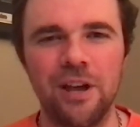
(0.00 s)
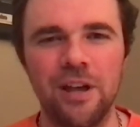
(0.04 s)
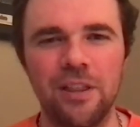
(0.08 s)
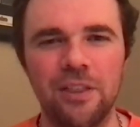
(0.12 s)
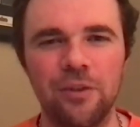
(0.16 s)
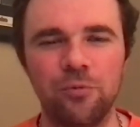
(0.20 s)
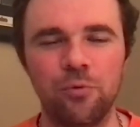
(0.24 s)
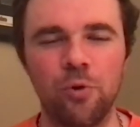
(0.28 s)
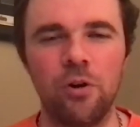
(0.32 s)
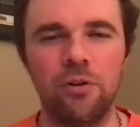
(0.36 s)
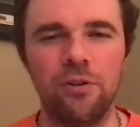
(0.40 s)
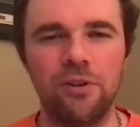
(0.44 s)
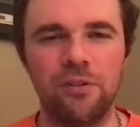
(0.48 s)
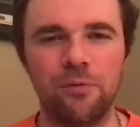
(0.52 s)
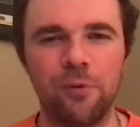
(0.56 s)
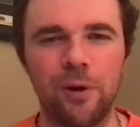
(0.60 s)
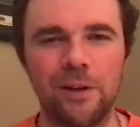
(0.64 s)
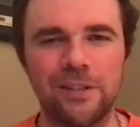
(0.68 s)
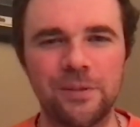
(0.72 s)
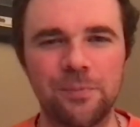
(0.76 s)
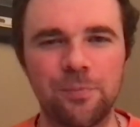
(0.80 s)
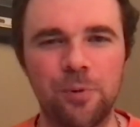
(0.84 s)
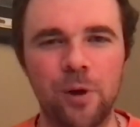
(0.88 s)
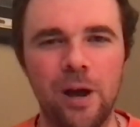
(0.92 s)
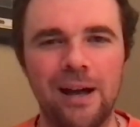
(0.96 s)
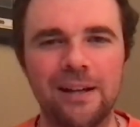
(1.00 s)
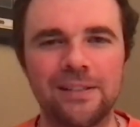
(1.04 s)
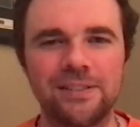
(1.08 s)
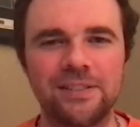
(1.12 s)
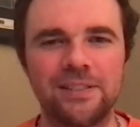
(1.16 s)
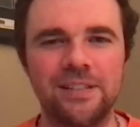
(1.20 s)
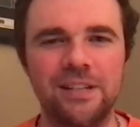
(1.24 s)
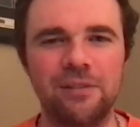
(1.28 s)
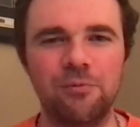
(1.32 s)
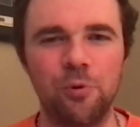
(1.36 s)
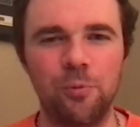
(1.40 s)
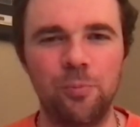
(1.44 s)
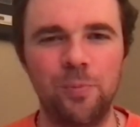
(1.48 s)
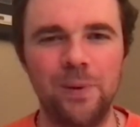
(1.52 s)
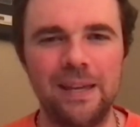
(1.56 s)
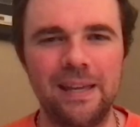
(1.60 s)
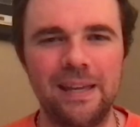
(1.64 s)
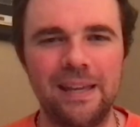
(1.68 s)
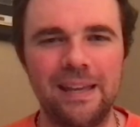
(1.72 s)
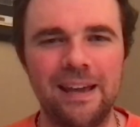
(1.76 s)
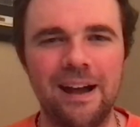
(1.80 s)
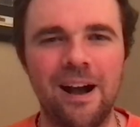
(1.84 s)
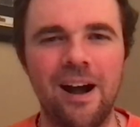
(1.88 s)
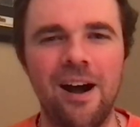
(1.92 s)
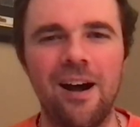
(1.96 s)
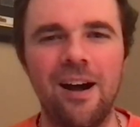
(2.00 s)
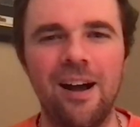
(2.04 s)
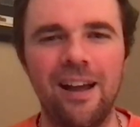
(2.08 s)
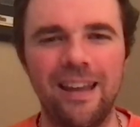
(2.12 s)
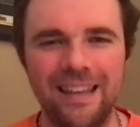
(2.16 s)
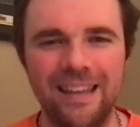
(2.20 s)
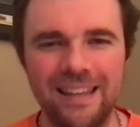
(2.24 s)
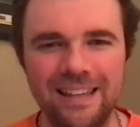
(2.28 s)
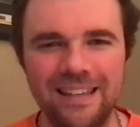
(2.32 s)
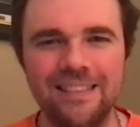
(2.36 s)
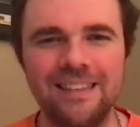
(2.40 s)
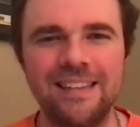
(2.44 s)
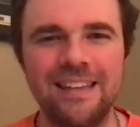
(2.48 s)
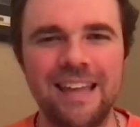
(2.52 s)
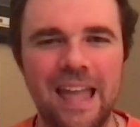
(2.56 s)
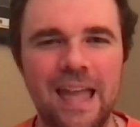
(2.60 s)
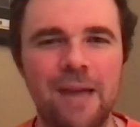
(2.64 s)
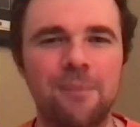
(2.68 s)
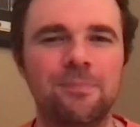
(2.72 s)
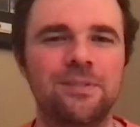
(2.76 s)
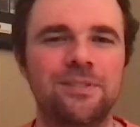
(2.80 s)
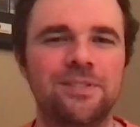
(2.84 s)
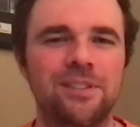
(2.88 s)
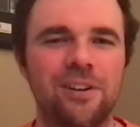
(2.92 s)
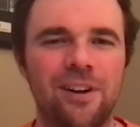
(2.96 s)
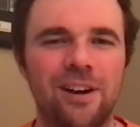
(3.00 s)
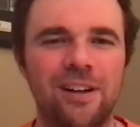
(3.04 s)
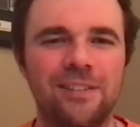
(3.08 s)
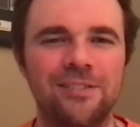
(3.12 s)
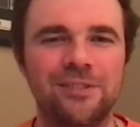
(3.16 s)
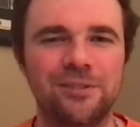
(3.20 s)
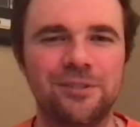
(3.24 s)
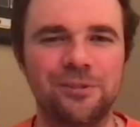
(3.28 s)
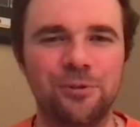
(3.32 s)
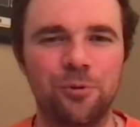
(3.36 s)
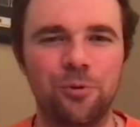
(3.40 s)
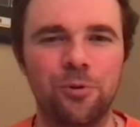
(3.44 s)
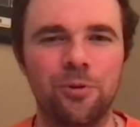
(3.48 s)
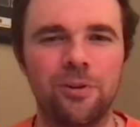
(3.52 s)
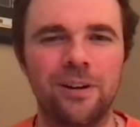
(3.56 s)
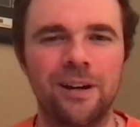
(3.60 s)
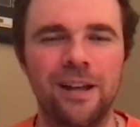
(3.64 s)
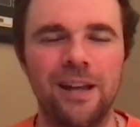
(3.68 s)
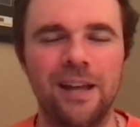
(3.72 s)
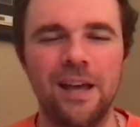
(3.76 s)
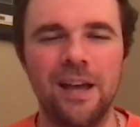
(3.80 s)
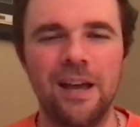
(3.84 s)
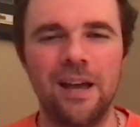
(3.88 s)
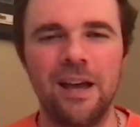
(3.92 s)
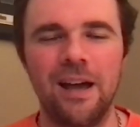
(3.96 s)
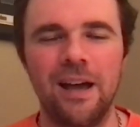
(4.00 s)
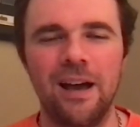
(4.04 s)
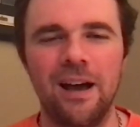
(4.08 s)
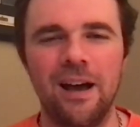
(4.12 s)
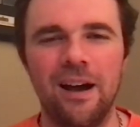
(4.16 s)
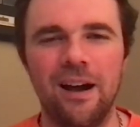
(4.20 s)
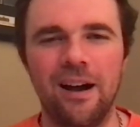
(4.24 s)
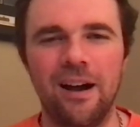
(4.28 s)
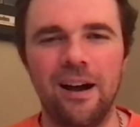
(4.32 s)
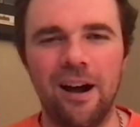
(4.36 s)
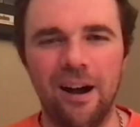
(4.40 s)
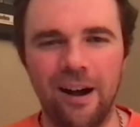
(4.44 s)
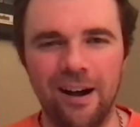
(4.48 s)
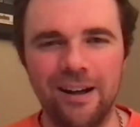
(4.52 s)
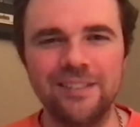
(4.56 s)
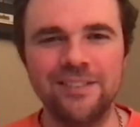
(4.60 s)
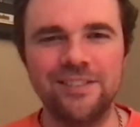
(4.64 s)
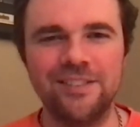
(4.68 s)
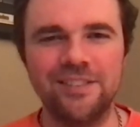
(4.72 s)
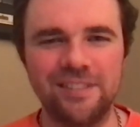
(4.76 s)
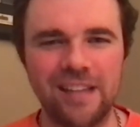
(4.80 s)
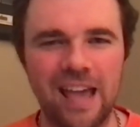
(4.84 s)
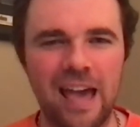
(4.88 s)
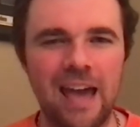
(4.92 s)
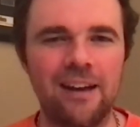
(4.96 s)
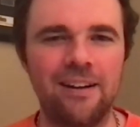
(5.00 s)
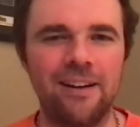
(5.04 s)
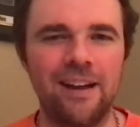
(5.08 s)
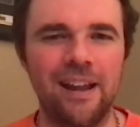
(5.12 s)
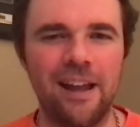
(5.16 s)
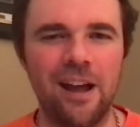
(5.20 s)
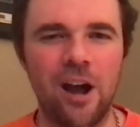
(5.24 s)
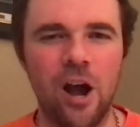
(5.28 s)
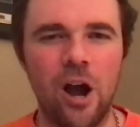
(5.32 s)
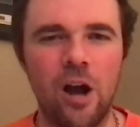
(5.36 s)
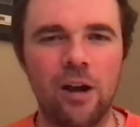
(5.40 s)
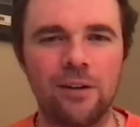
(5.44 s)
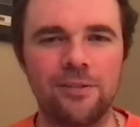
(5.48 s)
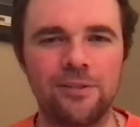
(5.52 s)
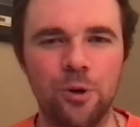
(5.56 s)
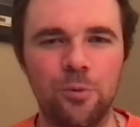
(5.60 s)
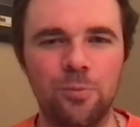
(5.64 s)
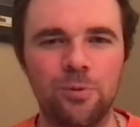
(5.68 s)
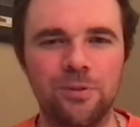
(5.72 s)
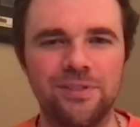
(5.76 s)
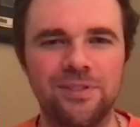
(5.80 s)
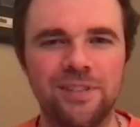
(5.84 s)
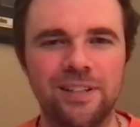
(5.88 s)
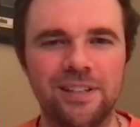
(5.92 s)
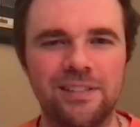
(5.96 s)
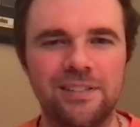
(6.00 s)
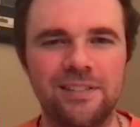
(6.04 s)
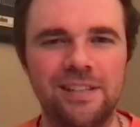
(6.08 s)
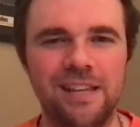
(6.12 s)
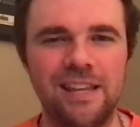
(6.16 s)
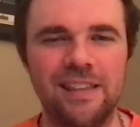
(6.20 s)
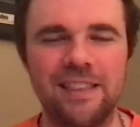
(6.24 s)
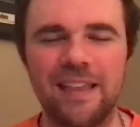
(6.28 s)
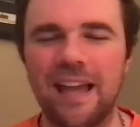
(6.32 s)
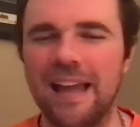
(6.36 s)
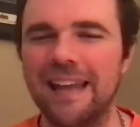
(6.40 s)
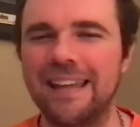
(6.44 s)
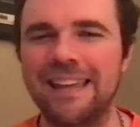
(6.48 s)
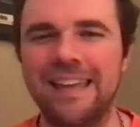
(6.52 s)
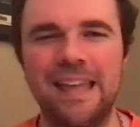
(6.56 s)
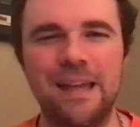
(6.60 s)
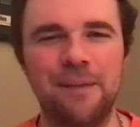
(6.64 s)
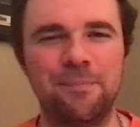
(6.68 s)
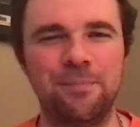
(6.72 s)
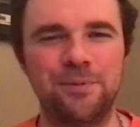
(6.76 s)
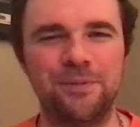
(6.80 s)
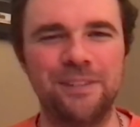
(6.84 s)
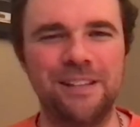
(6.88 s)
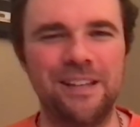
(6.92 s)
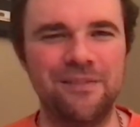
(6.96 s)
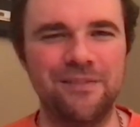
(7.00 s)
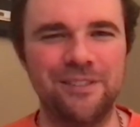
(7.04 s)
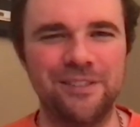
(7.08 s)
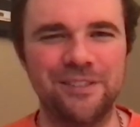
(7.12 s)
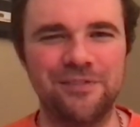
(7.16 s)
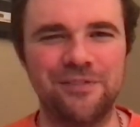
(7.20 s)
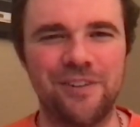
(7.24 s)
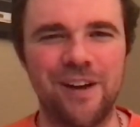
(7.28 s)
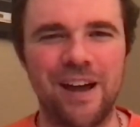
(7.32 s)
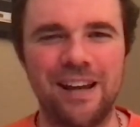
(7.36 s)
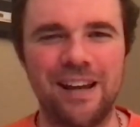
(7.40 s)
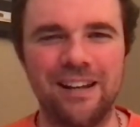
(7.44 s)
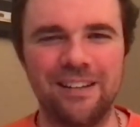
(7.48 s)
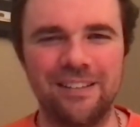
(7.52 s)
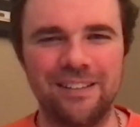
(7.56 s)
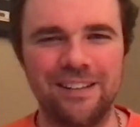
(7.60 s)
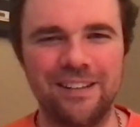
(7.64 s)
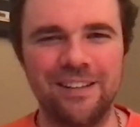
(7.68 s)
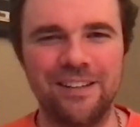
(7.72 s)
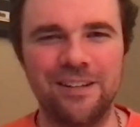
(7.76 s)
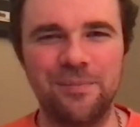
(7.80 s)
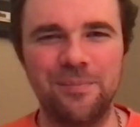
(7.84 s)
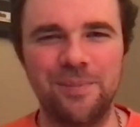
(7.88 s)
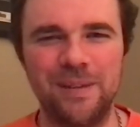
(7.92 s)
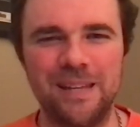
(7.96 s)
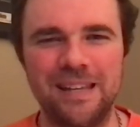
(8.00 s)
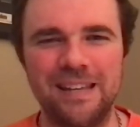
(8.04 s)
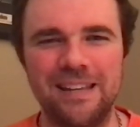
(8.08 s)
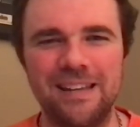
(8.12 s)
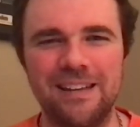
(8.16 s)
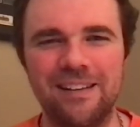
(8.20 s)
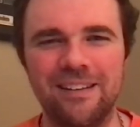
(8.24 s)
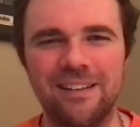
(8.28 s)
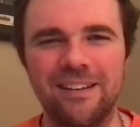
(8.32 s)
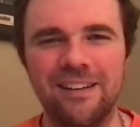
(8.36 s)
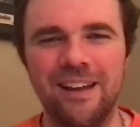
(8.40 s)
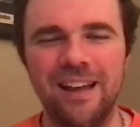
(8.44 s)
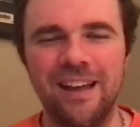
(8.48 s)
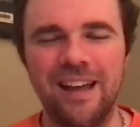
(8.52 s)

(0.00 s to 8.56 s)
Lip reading: The Road of Reciprocity will be in the Amazon store on Saturday, October 16th. I can't believe it's finally going to be here.